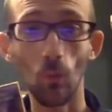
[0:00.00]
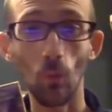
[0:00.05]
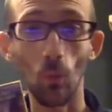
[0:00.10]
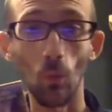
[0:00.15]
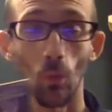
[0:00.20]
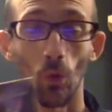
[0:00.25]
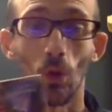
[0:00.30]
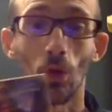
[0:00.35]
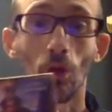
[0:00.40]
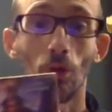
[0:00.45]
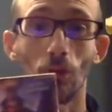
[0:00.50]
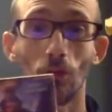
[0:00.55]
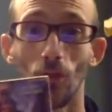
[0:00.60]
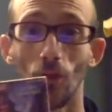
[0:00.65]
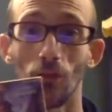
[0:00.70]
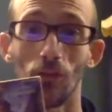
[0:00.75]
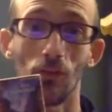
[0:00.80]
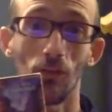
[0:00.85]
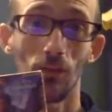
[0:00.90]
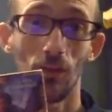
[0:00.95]
or
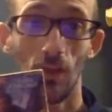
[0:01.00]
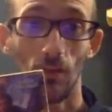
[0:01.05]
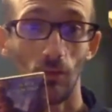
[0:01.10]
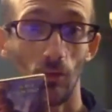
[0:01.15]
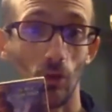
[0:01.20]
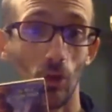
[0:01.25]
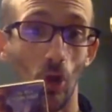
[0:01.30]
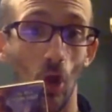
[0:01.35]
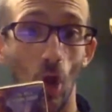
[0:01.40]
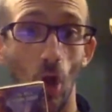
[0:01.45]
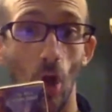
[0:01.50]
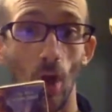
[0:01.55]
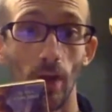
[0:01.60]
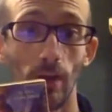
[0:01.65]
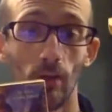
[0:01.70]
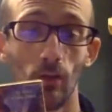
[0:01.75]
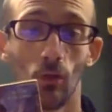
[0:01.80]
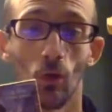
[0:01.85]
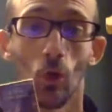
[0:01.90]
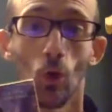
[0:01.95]
certain set of
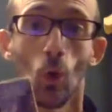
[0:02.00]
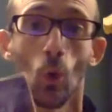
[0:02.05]
guides,